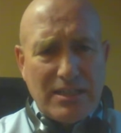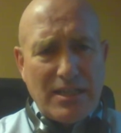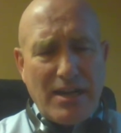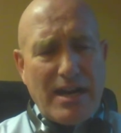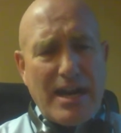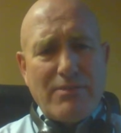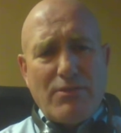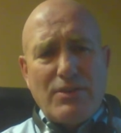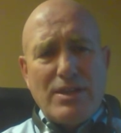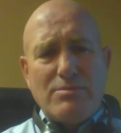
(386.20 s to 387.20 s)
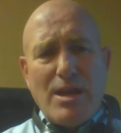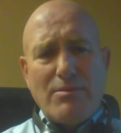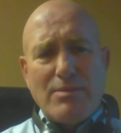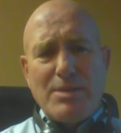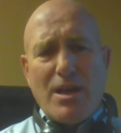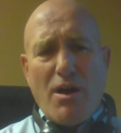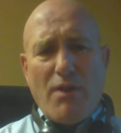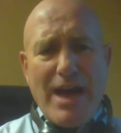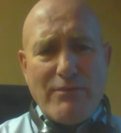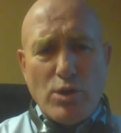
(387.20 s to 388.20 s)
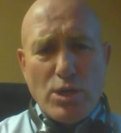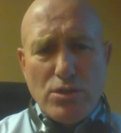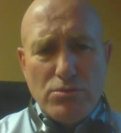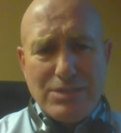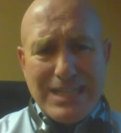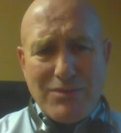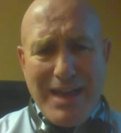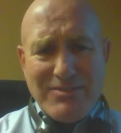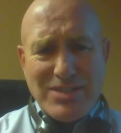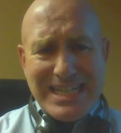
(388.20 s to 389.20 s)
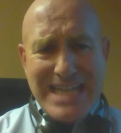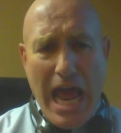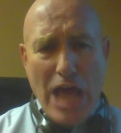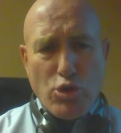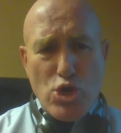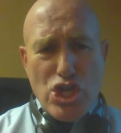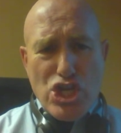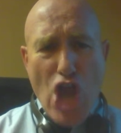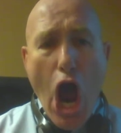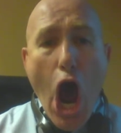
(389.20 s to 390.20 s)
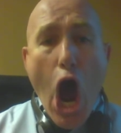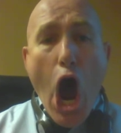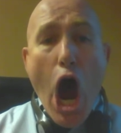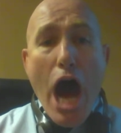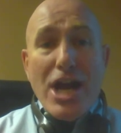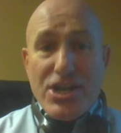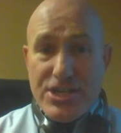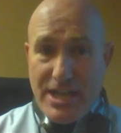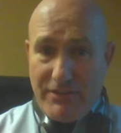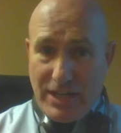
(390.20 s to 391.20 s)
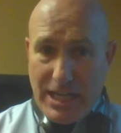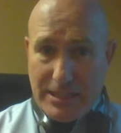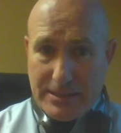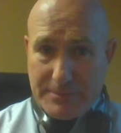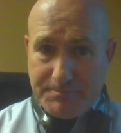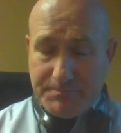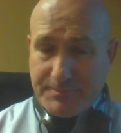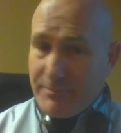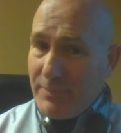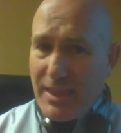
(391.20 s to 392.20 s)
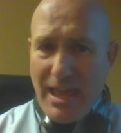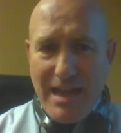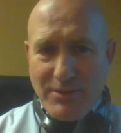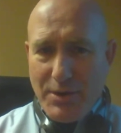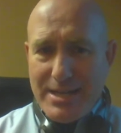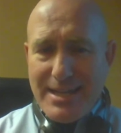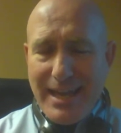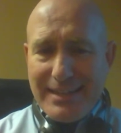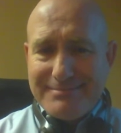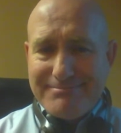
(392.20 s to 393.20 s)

All right. Well, if you need some help, give me a call, 512-656-9378. Have a great day.